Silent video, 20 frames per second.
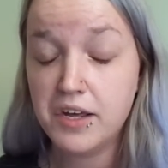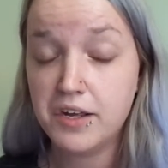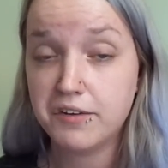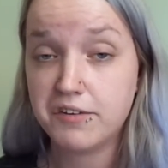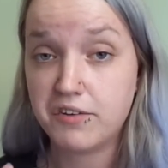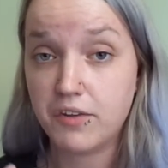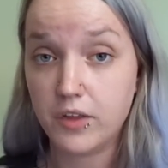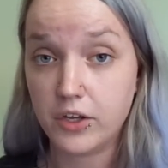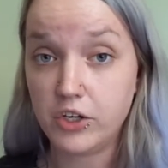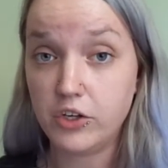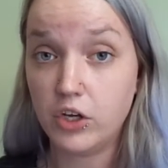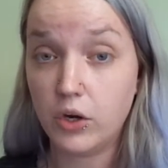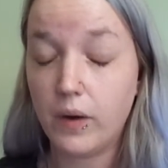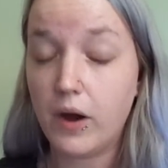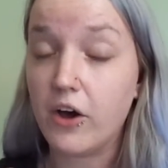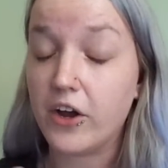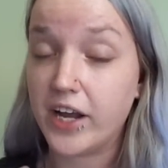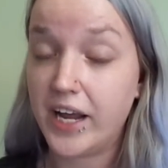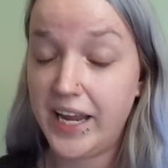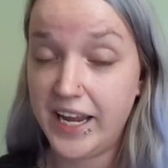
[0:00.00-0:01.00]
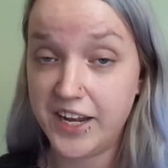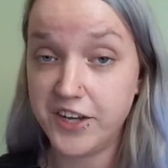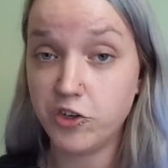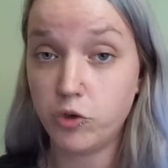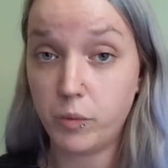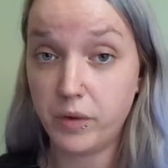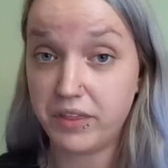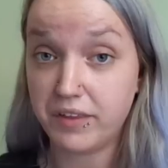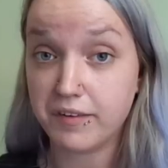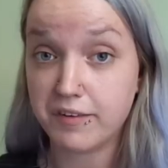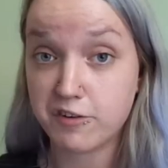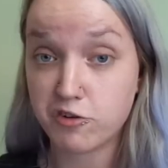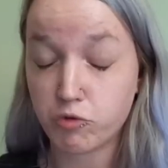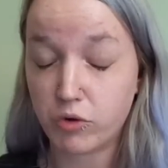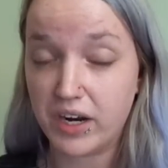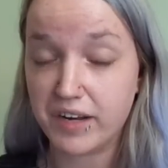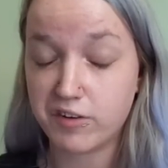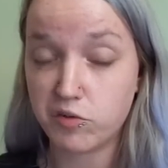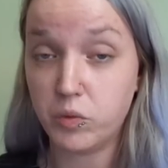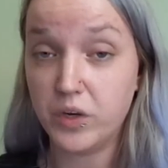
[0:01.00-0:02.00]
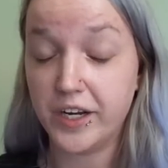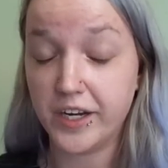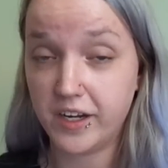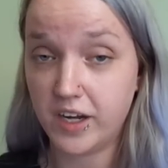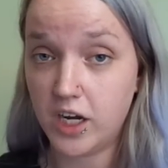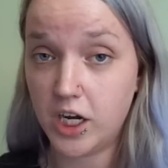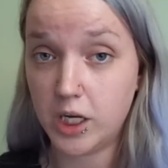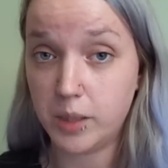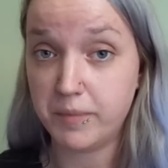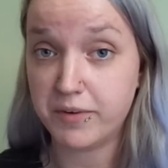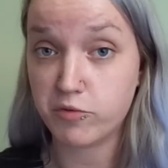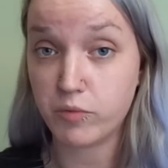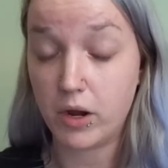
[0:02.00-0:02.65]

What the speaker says: so that you know how to handle with this stress when it comes